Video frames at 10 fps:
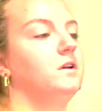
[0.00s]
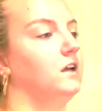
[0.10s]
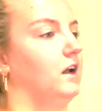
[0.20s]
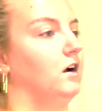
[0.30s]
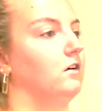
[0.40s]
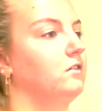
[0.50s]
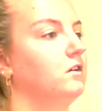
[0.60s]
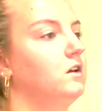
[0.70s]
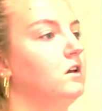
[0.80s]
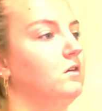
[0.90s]
get out.
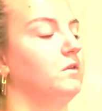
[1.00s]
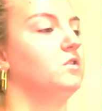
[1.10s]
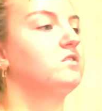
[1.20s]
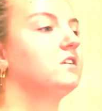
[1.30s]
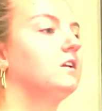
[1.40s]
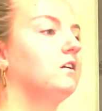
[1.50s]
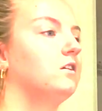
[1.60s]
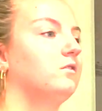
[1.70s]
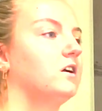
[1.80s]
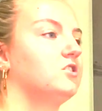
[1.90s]
When you sit down at
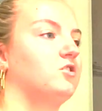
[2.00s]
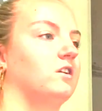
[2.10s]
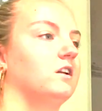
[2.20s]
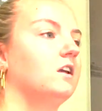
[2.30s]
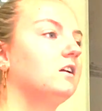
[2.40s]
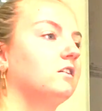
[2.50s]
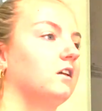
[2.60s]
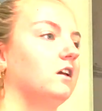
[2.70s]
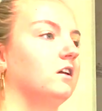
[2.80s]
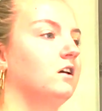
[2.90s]
a restaurant in
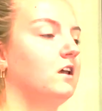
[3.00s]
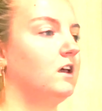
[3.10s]
Italy,